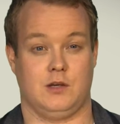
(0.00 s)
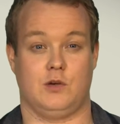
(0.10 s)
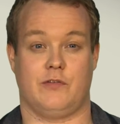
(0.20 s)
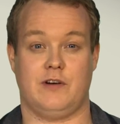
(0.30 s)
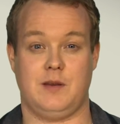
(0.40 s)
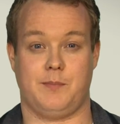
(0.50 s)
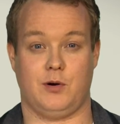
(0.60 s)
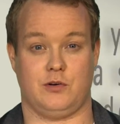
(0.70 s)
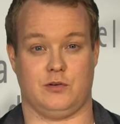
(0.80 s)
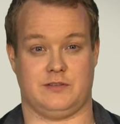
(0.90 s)
You've already
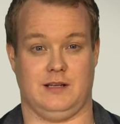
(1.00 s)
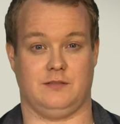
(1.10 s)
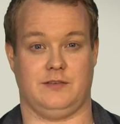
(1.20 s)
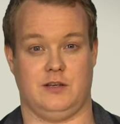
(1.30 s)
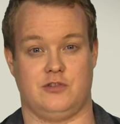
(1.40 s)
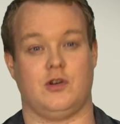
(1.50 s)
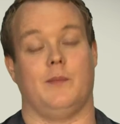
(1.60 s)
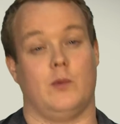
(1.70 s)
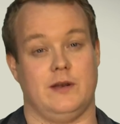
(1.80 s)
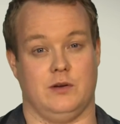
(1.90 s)
put yourself in the shop
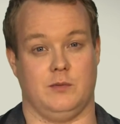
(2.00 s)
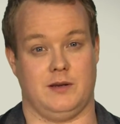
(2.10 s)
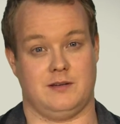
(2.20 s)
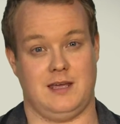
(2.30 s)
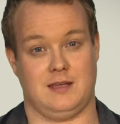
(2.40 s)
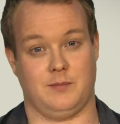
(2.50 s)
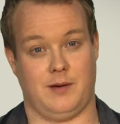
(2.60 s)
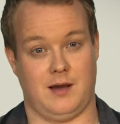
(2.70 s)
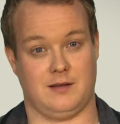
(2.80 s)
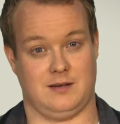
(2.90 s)
window by taking
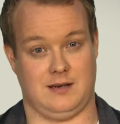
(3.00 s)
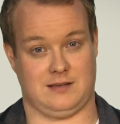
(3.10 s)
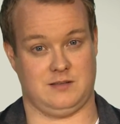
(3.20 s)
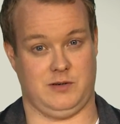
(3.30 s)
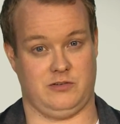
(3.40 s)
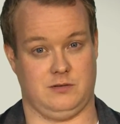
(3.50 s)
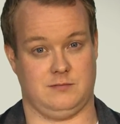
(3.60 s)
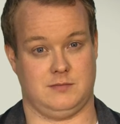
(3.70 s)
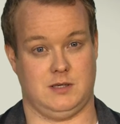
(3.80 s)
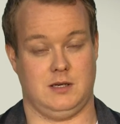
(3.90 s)
part in an exhibition,
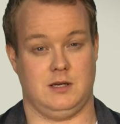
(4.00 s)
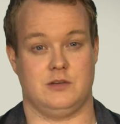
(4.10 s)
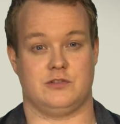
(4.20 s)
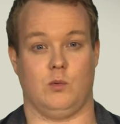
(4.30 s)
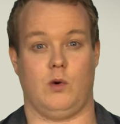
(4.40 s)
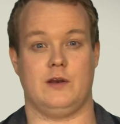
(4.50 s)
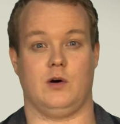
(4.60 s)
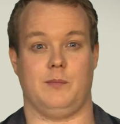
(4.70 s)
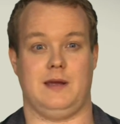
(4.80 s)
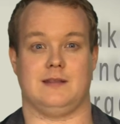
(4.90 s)
so why
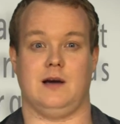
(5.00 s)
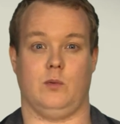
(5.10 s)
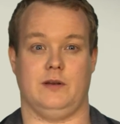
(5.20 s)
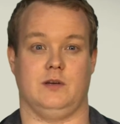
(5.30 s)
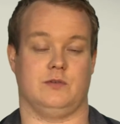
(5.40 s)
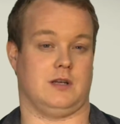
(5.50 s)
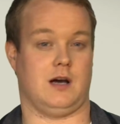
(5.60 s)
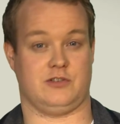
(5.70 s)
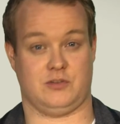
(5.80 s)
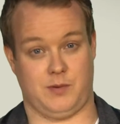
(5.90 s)
not make that window as
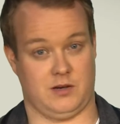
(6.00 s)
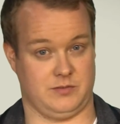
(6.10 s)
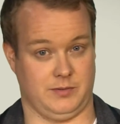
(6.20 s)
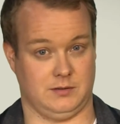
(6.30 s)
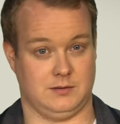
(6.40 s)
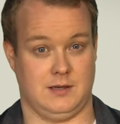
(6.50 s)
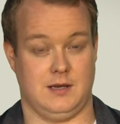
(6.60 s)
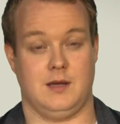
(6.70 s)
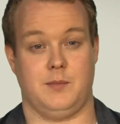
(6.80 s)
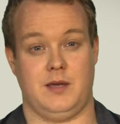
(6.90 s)
large as possible?
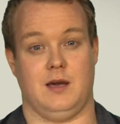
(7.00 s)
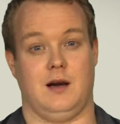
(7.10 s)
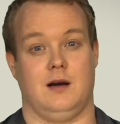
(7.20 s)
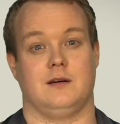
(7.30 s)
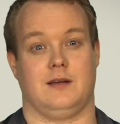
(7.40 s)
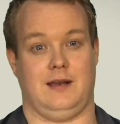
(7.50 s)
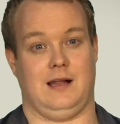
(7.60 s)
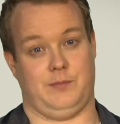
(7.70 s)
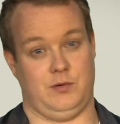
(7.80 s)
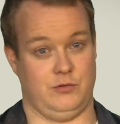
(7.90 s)
PR can
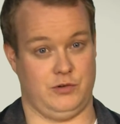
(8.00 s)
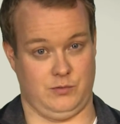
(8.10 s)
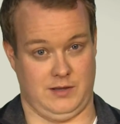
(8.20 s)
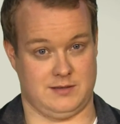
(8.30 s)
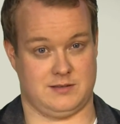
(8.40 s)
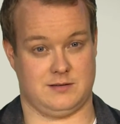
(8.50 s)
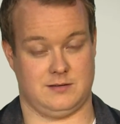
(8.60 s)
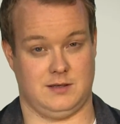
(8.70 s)
help you do this.